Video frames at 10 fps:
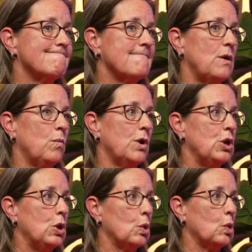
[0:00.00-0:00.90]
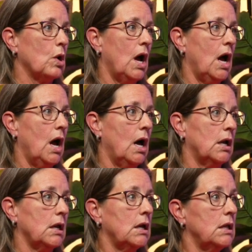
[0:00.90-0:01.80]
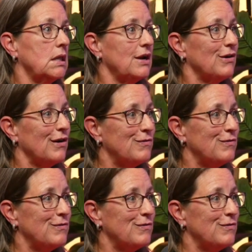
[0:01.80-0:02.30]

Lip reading: when you're unclear of